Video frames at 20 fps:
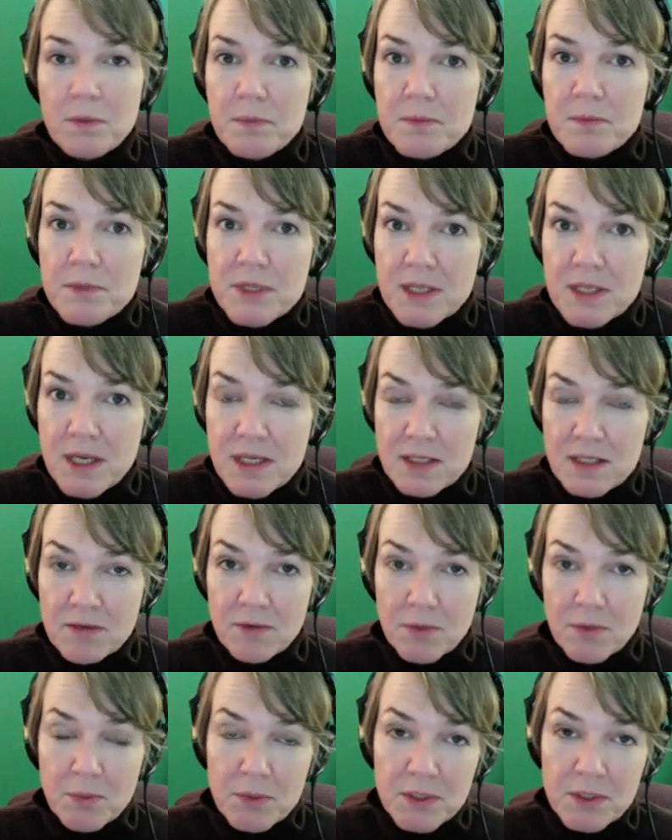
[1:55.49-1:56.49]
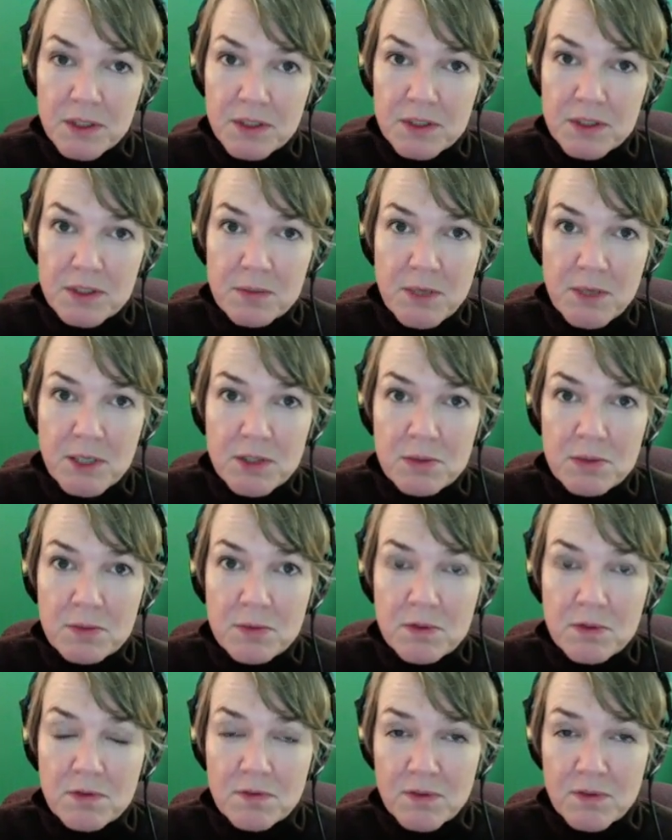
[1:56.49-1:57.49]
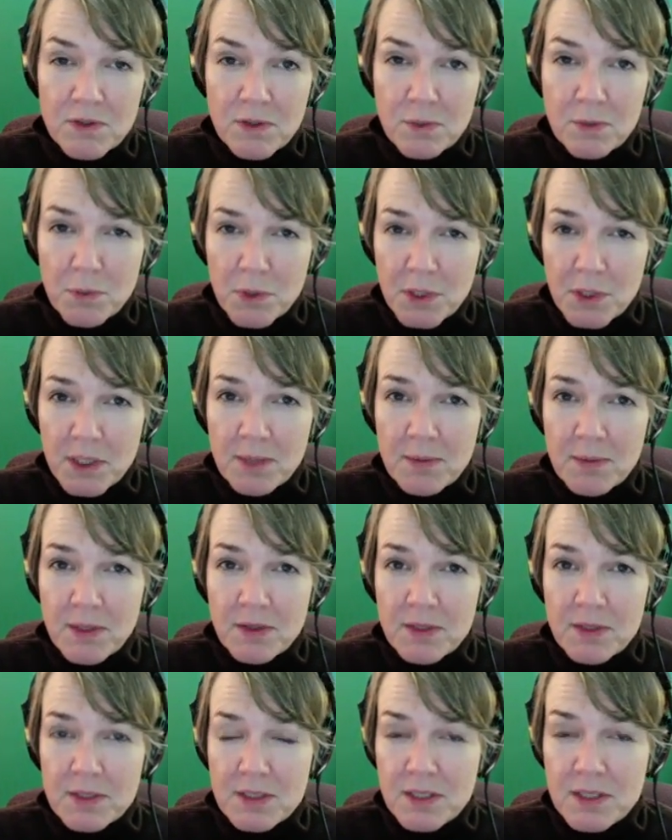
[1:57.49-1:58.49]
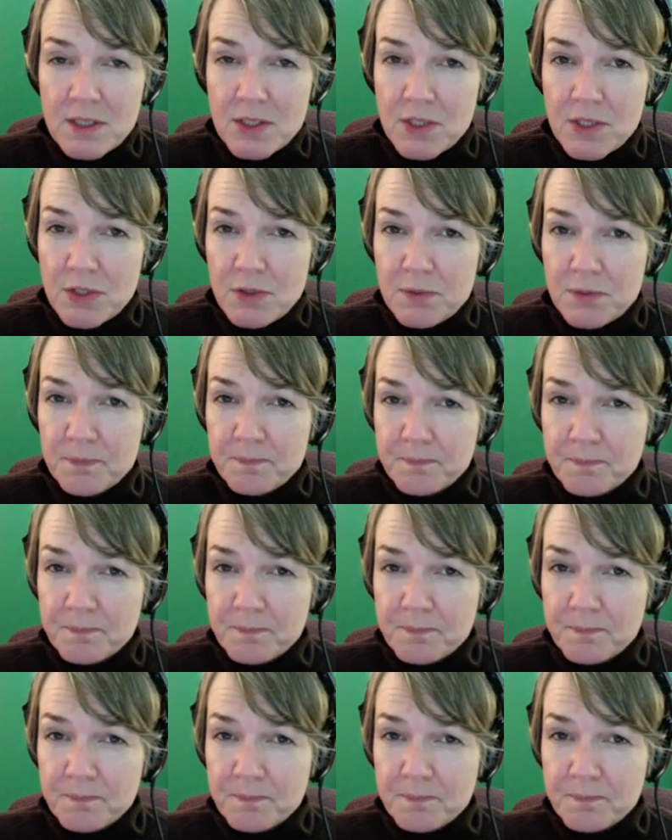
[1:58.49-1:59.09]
sides of the political spectrum who are very worried about this issue,